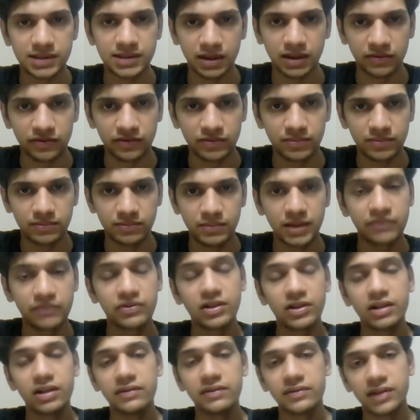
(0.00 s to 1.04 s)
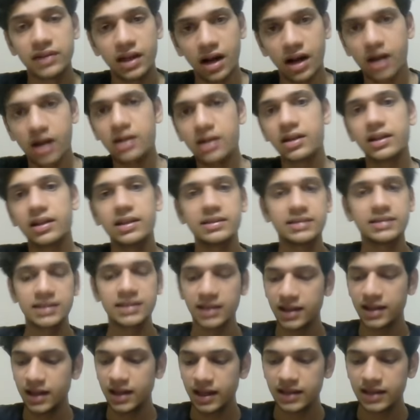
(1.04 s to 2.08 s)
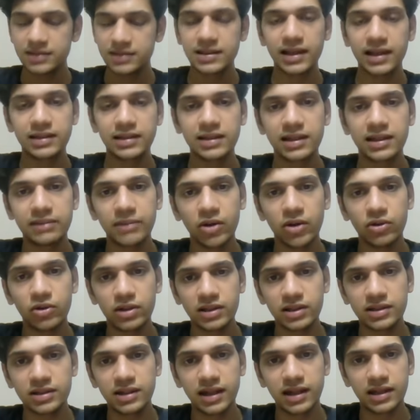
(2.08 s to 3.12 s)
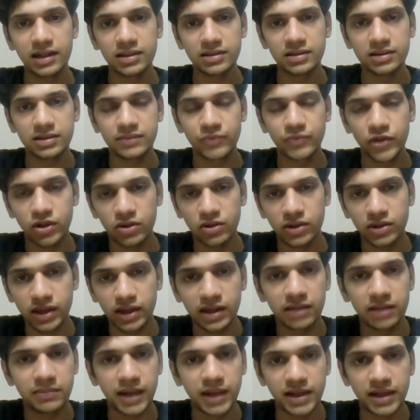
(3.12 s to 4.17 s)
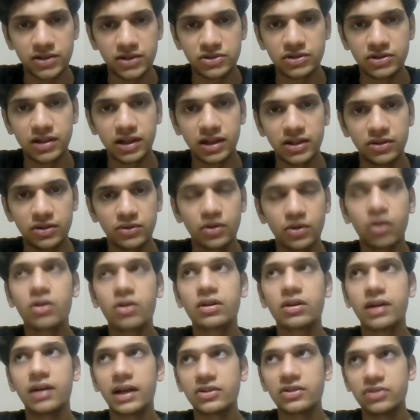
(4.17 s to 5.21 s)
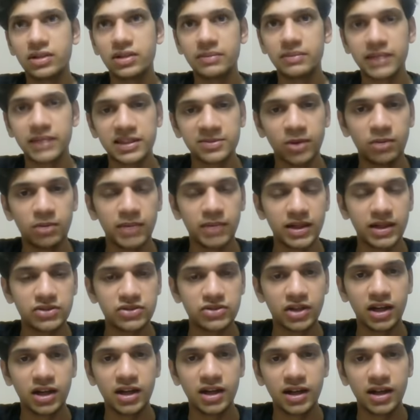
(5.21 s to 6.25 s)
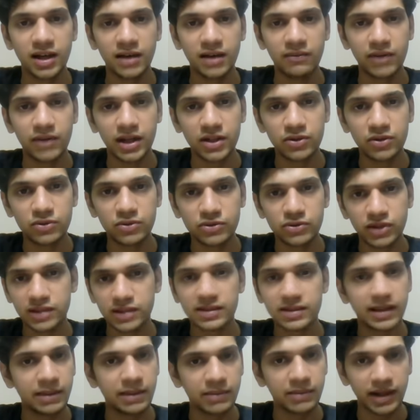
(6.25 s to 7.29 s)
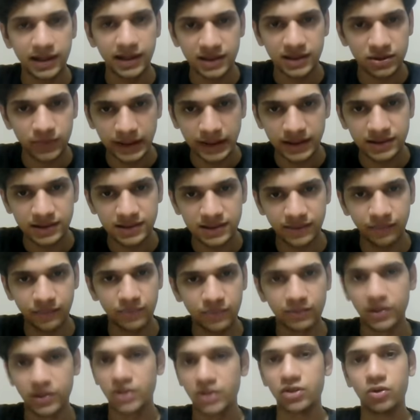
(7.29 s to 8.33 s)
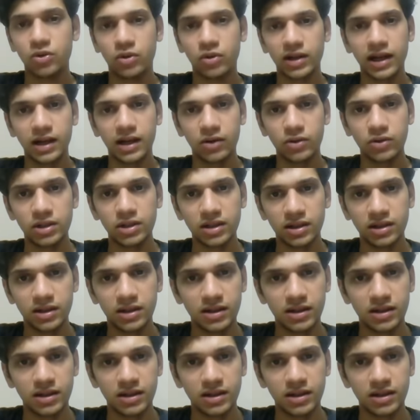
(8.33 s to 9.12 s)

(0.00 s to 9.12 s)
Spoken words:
tough. If there aren't easy, it's like, think about it like a cricket match or actually a baseball match, where you just keep getting swings, but you don't get out.